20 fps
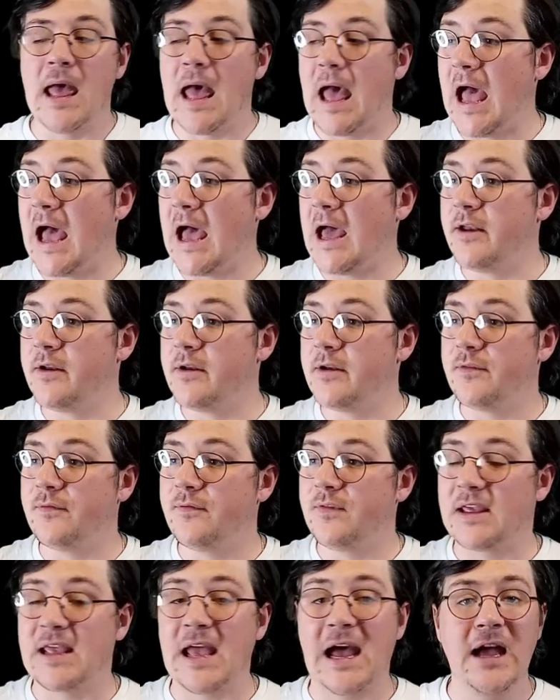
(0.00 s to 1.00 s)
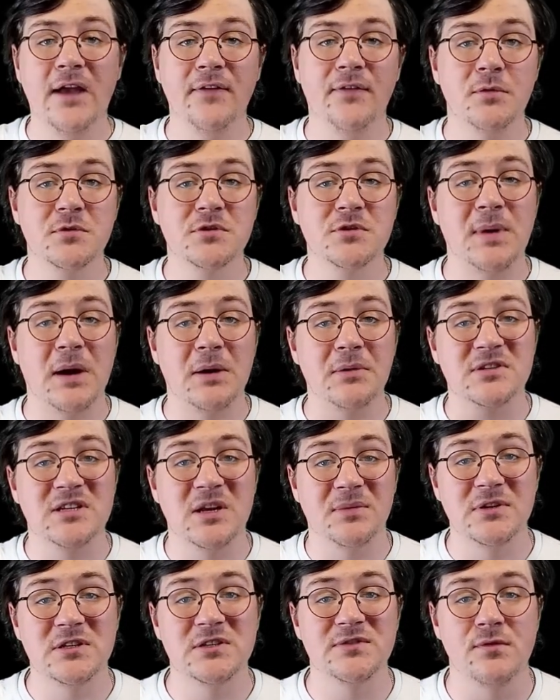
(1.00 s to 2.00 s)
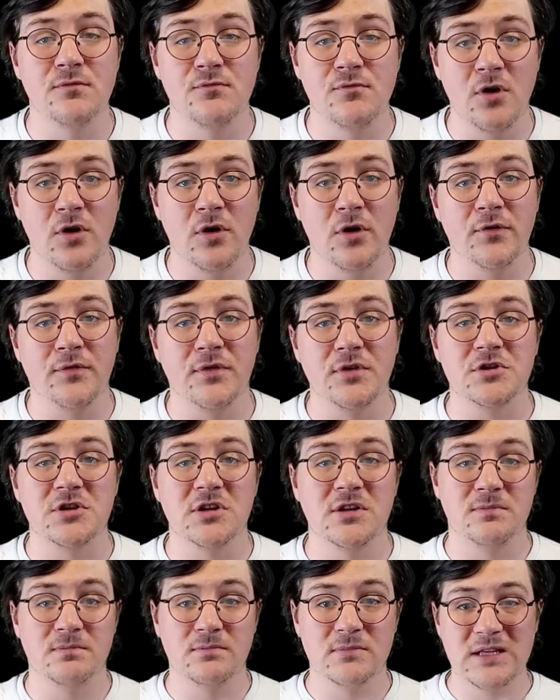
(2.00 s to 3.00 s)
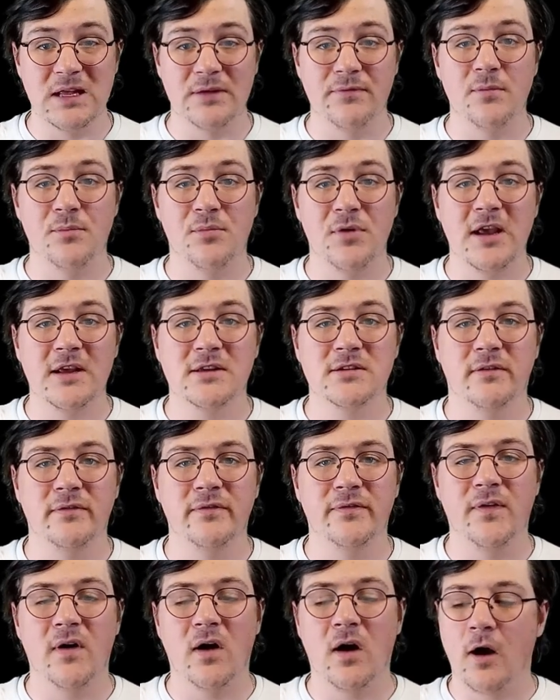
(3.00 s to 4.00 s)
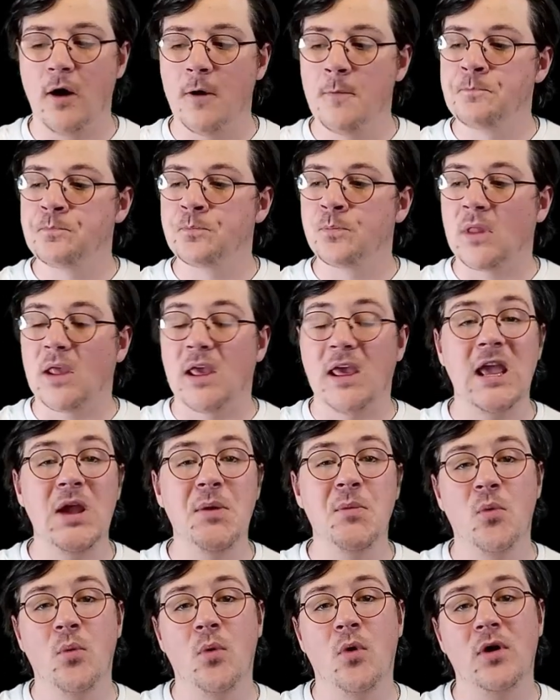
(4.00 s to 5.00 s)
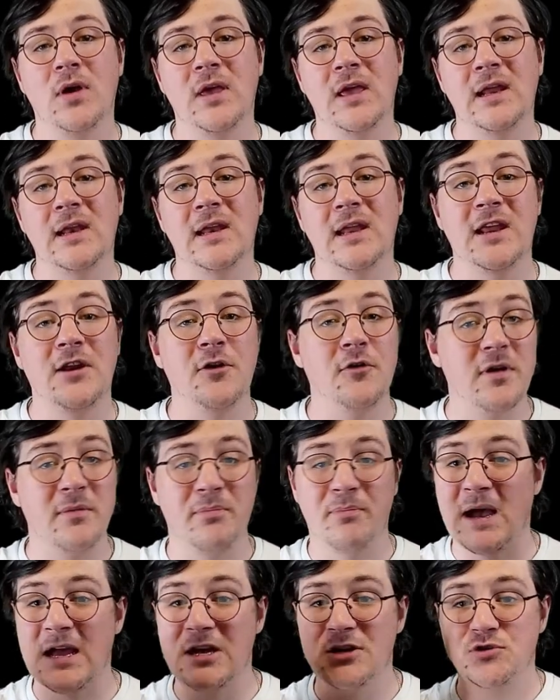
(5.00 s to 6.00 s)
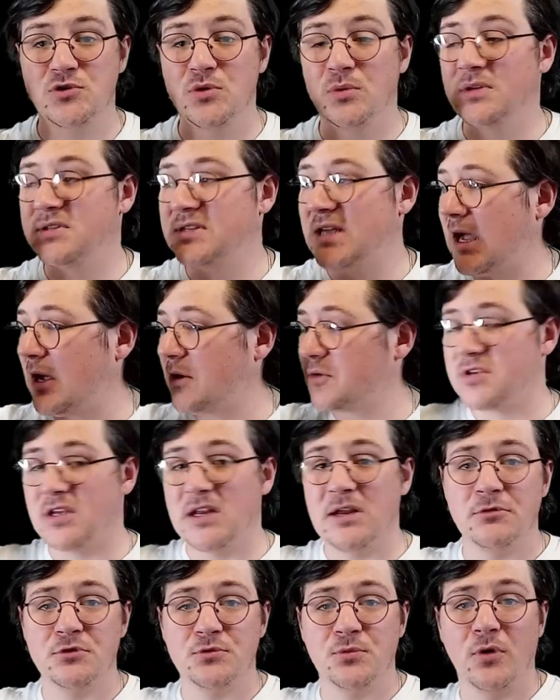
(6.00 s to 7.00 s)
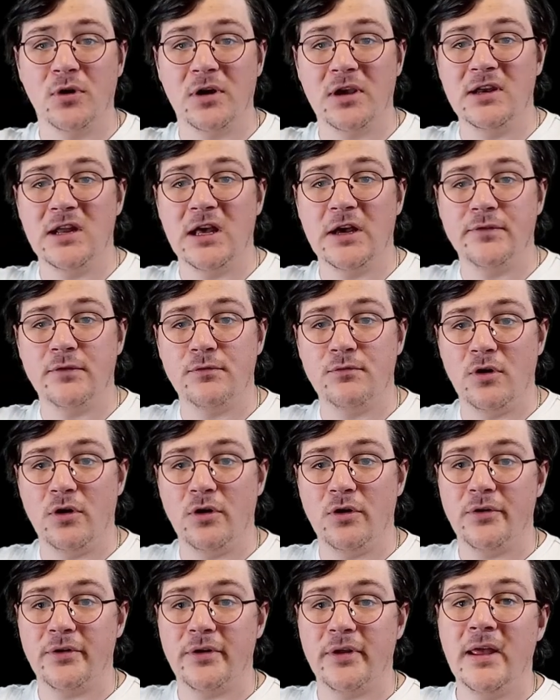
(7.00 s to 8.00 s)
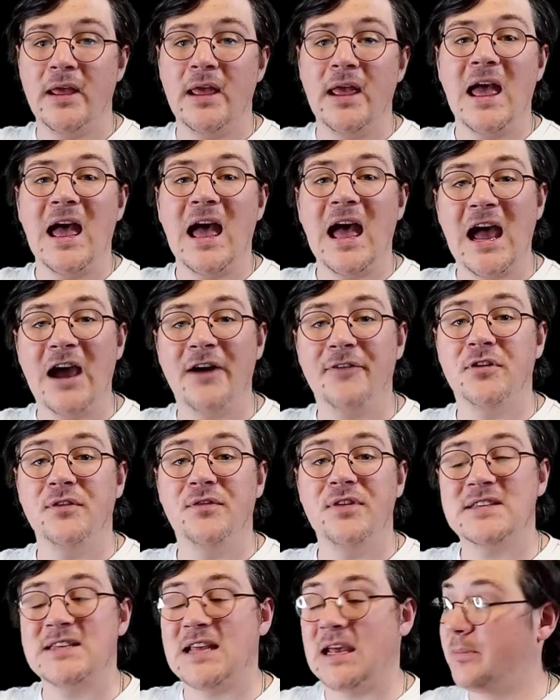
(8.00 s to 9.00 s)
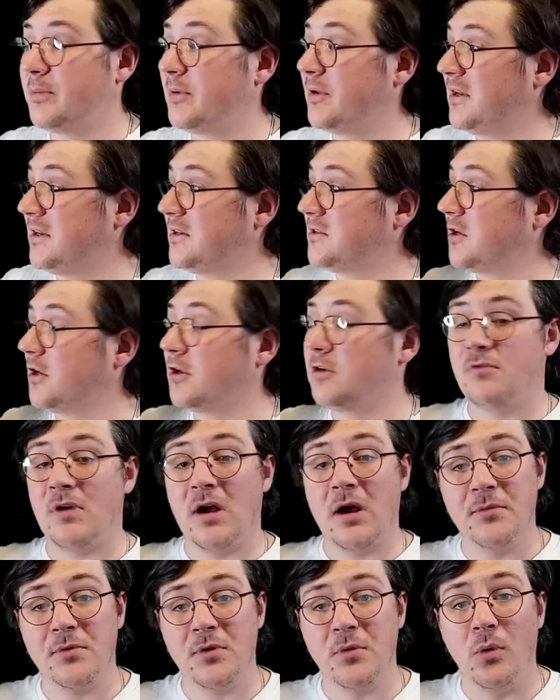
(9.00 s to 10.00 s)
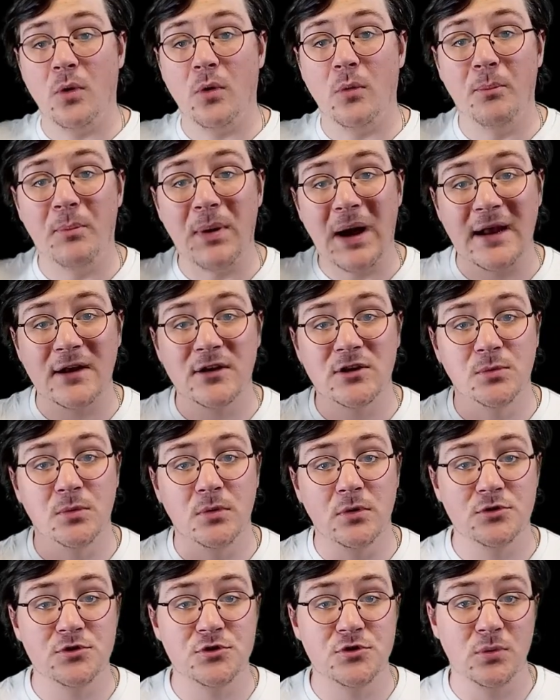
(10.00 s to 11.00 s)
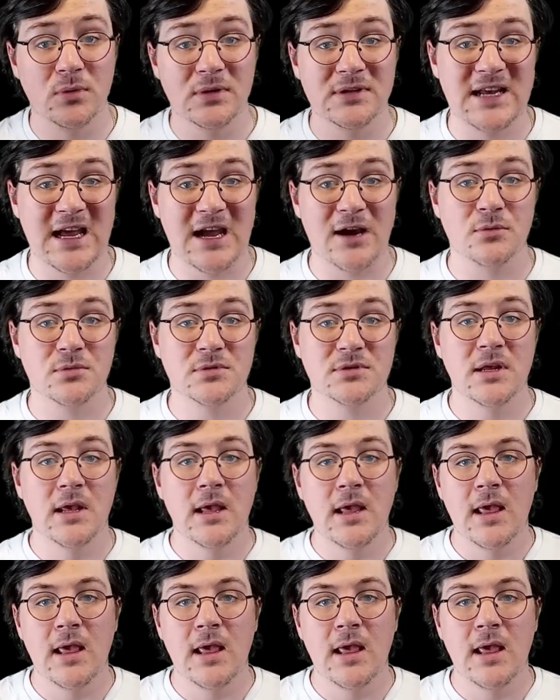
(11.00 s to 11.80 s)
And the guy that was about to step into the road that she slammed the brakes on for, he was walking, he'd already passed Julie's house, and he was walking down the road. After this happened, he turned round and walked back towards Julie's house.